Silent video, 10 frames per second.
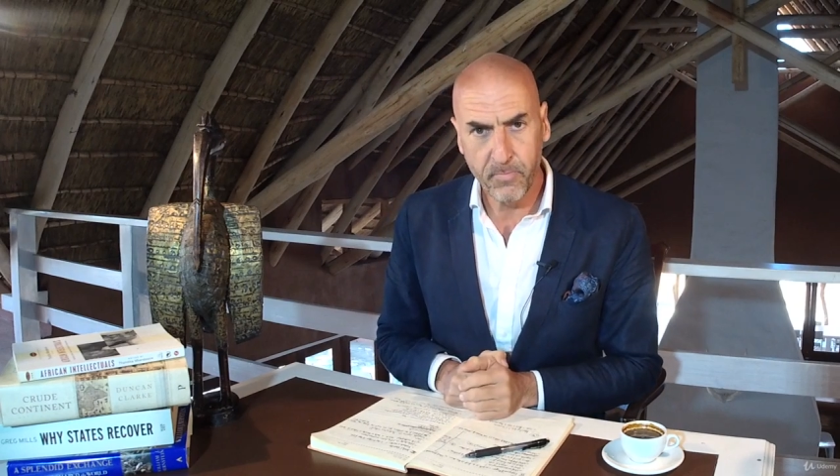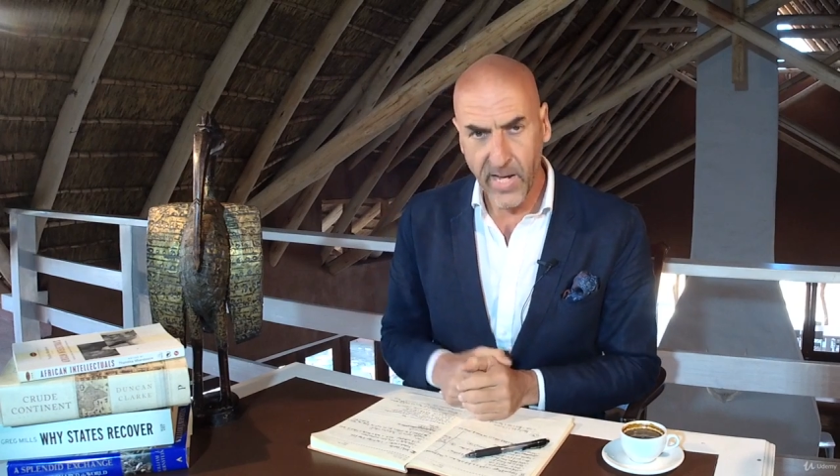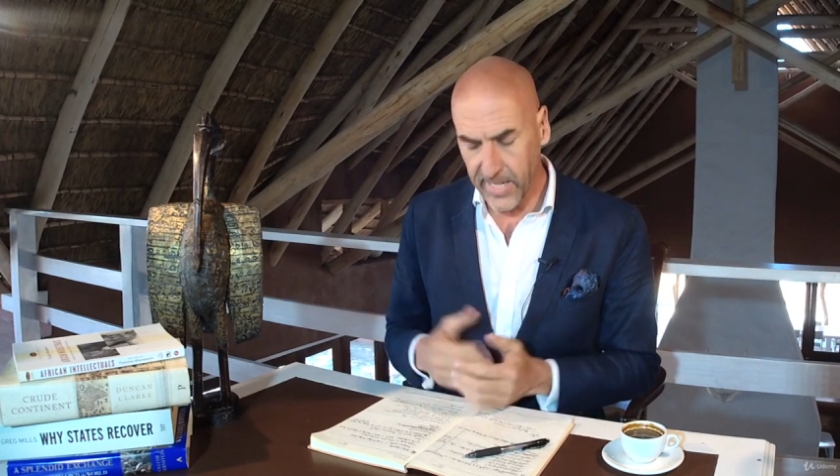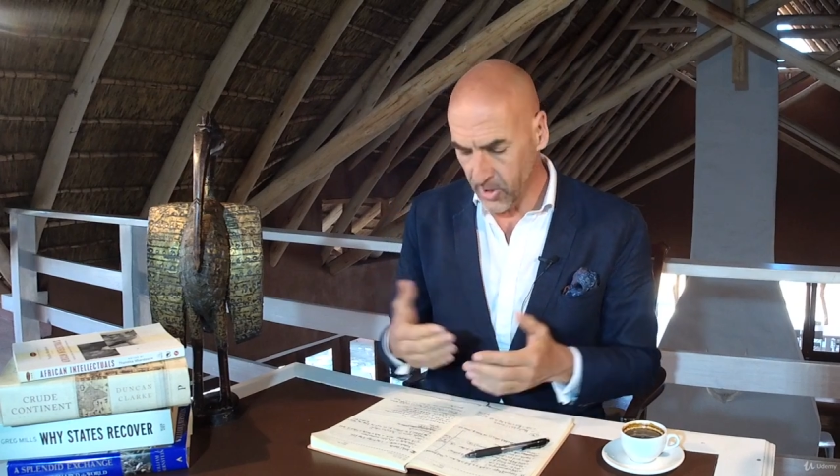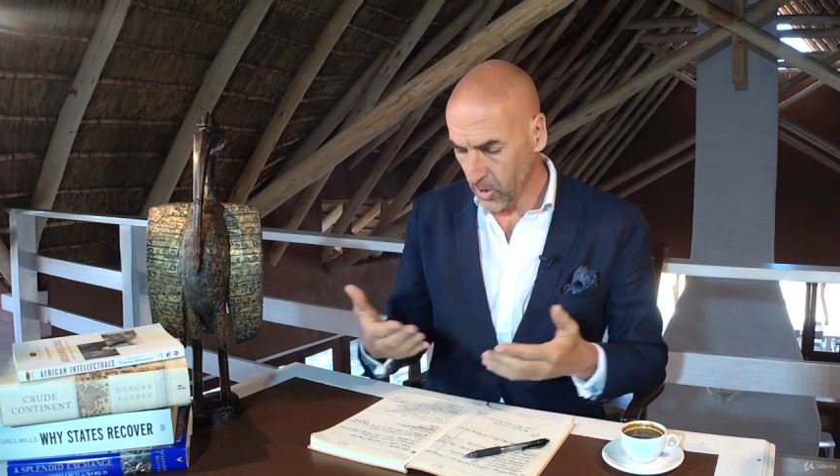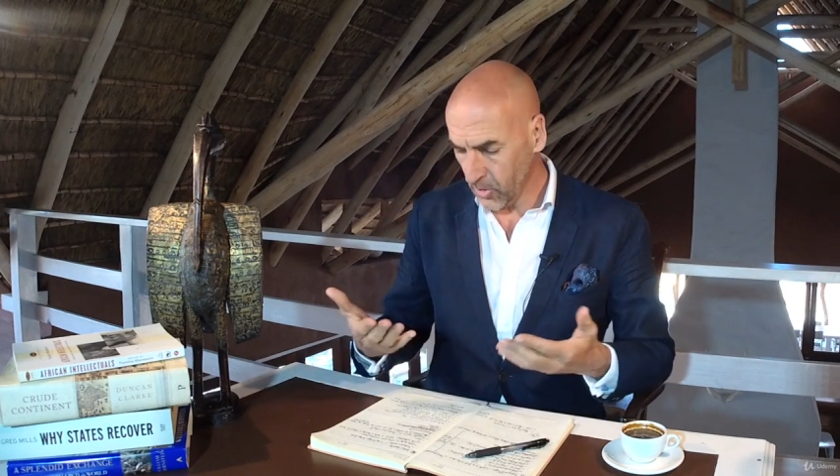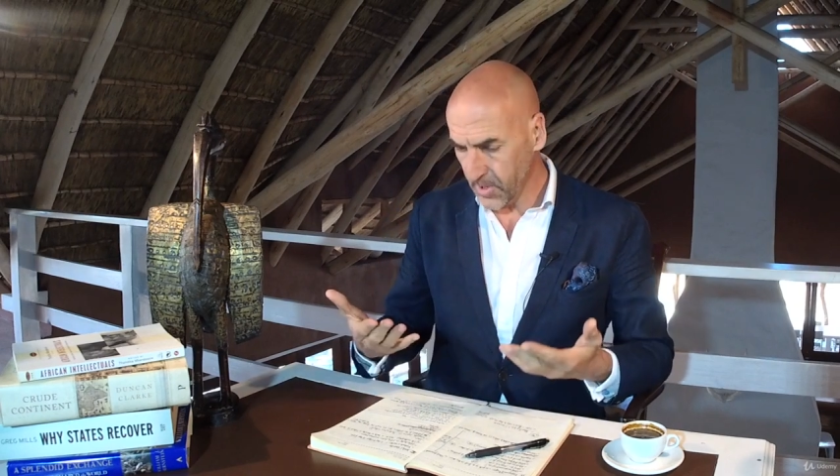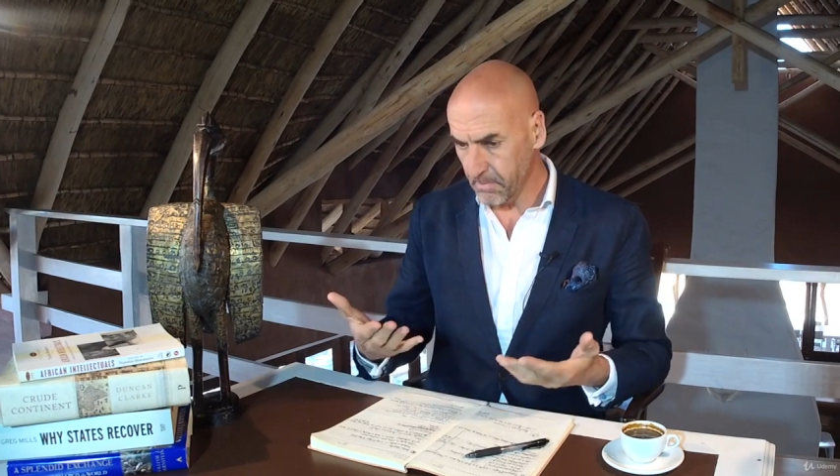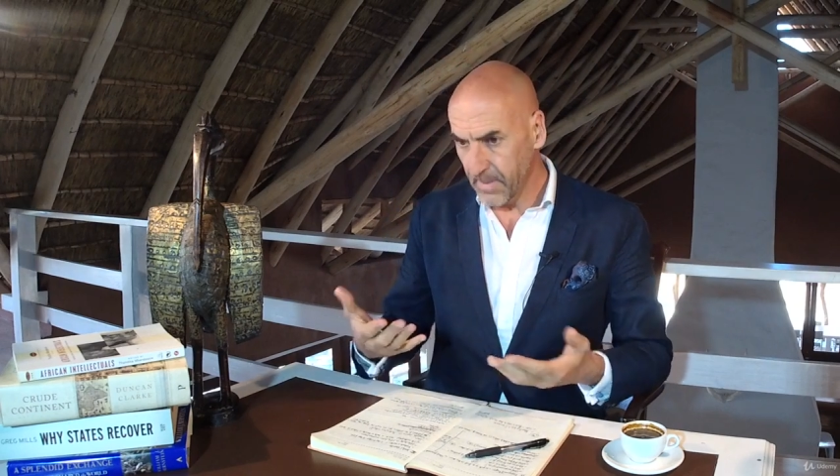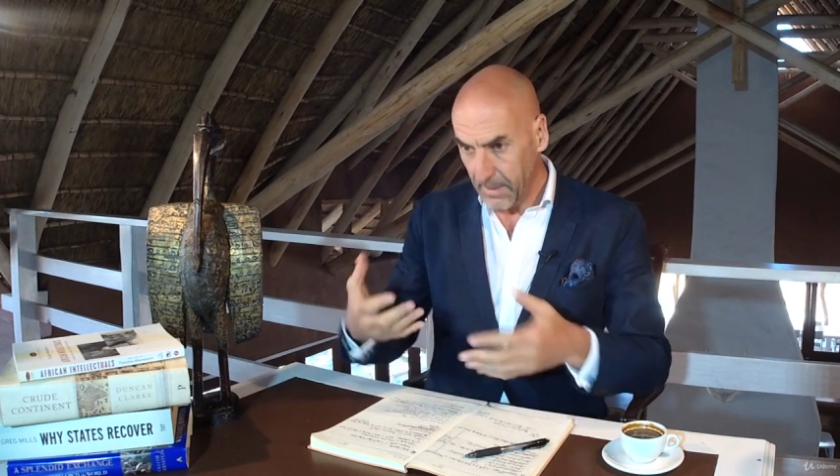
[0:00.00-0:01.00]
I know
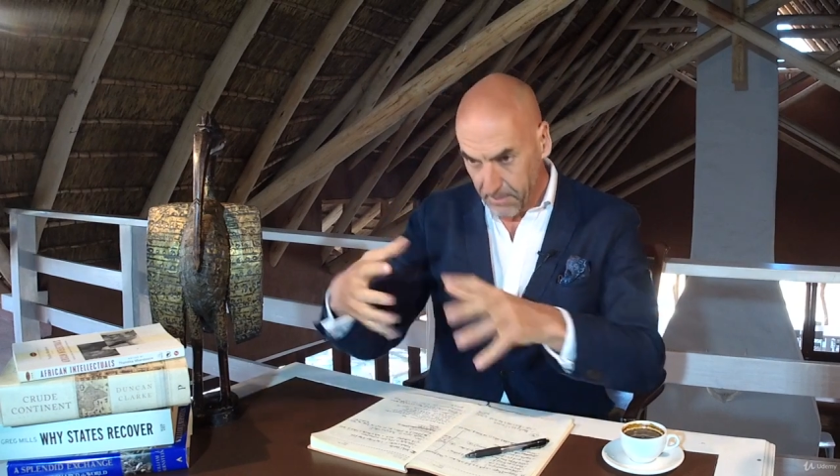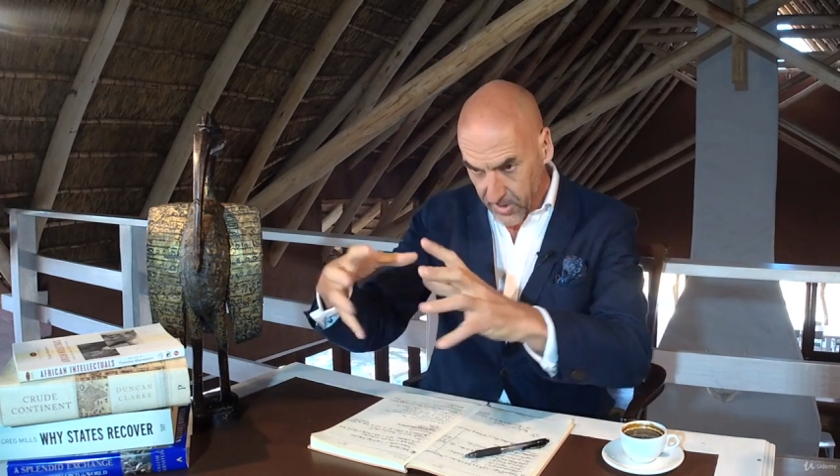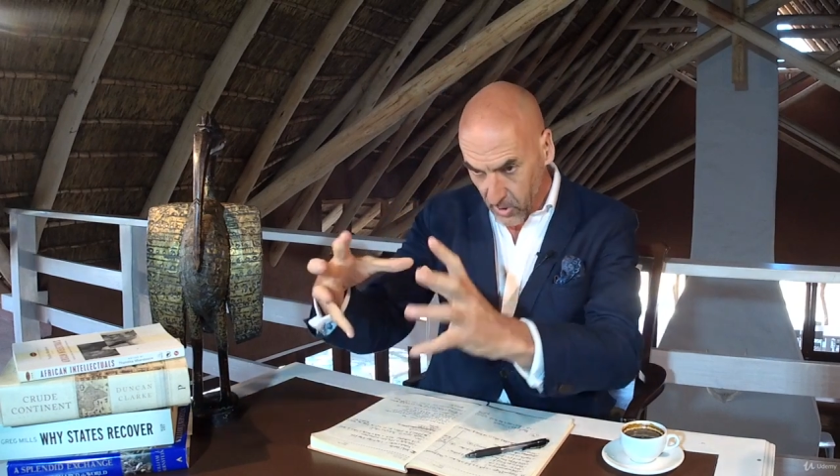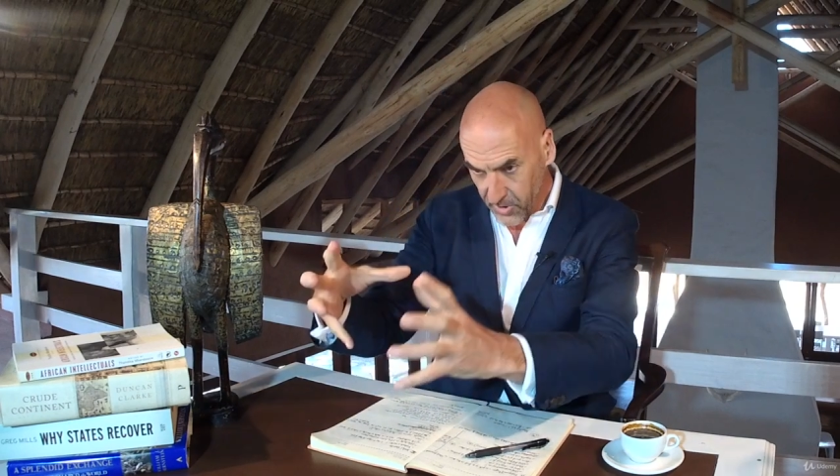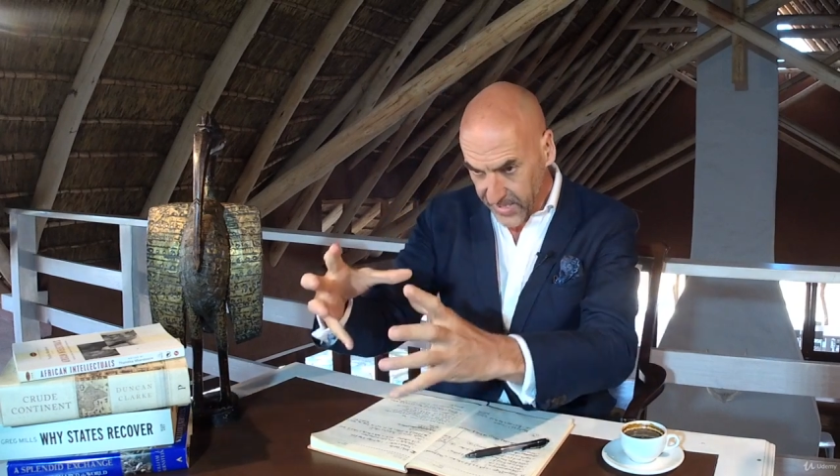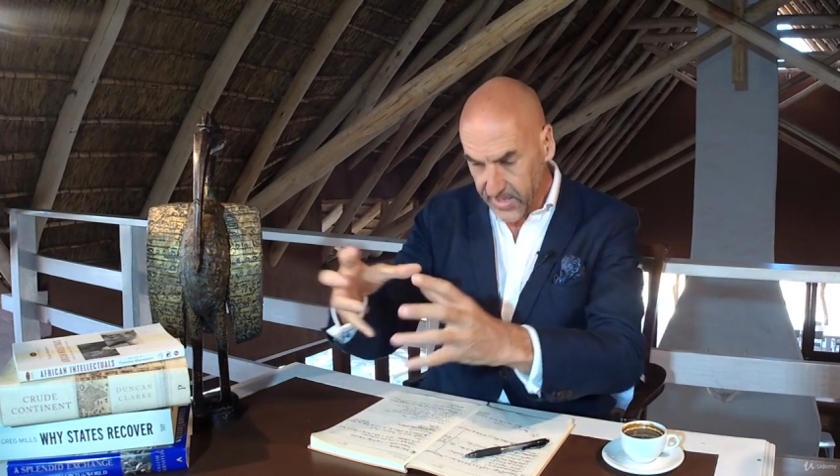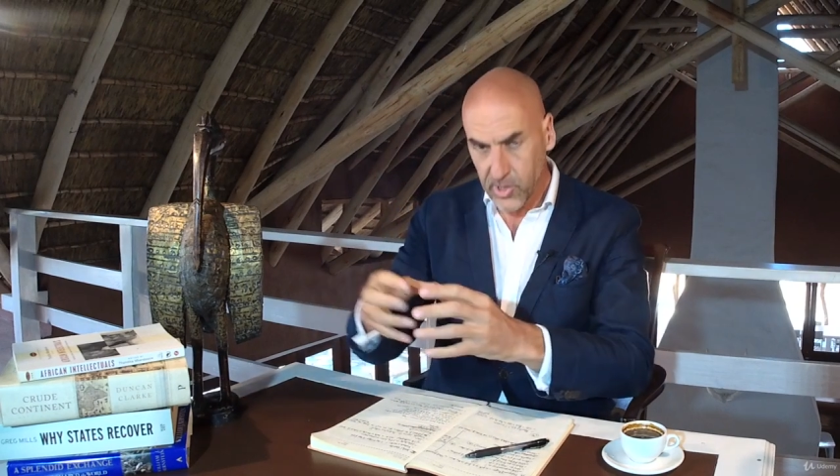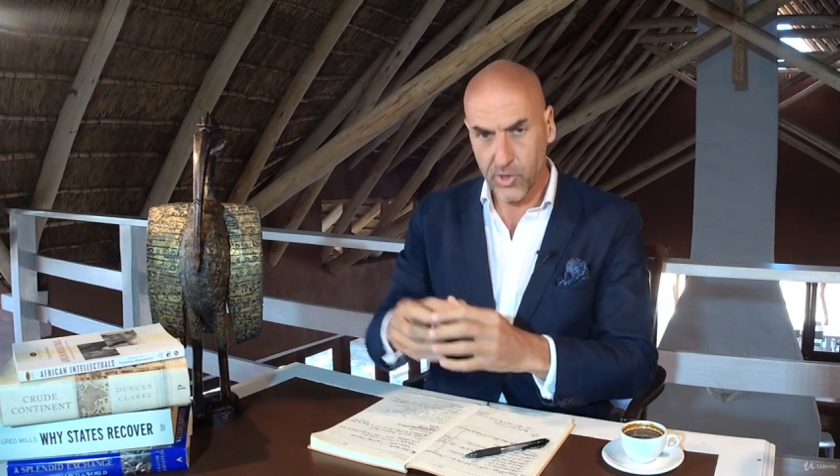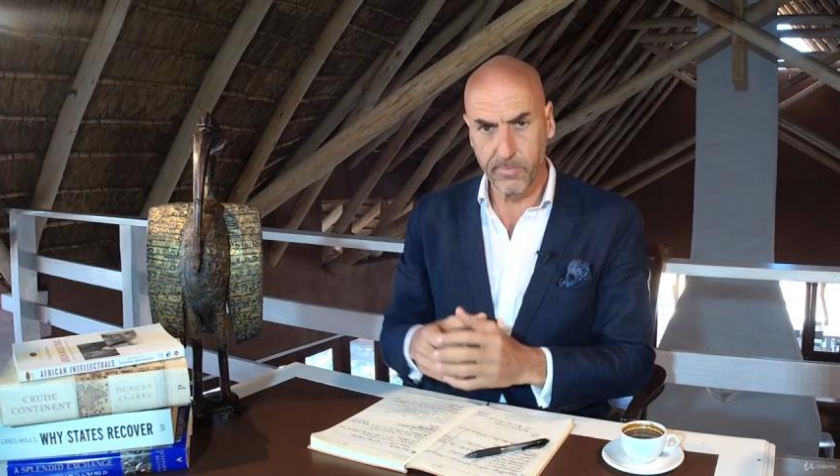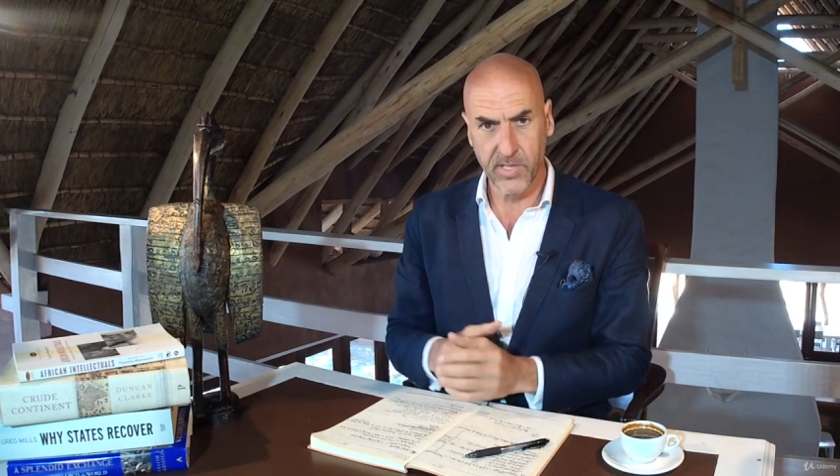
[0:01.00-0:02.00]
the map, I know the
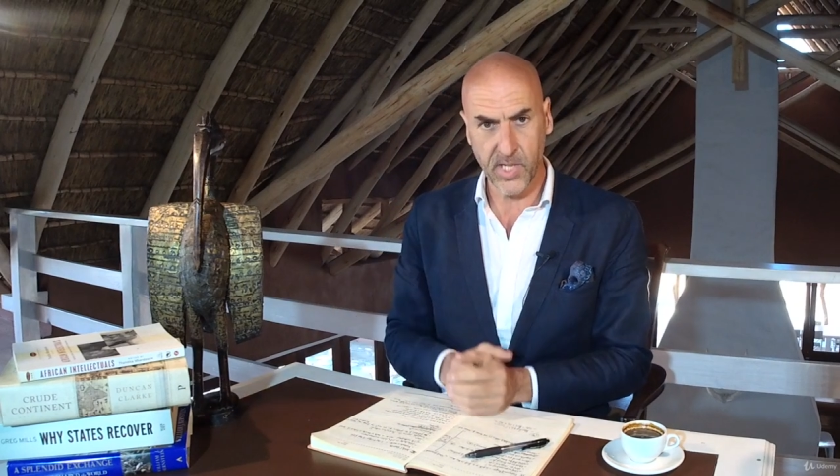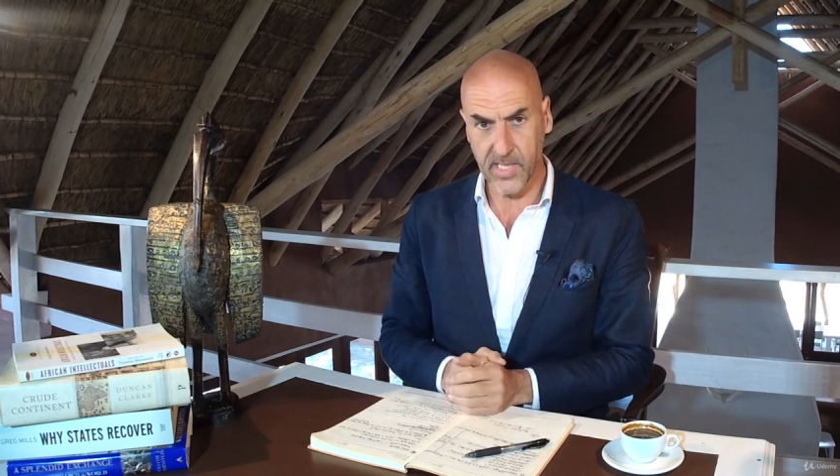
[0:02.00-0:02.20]
instruments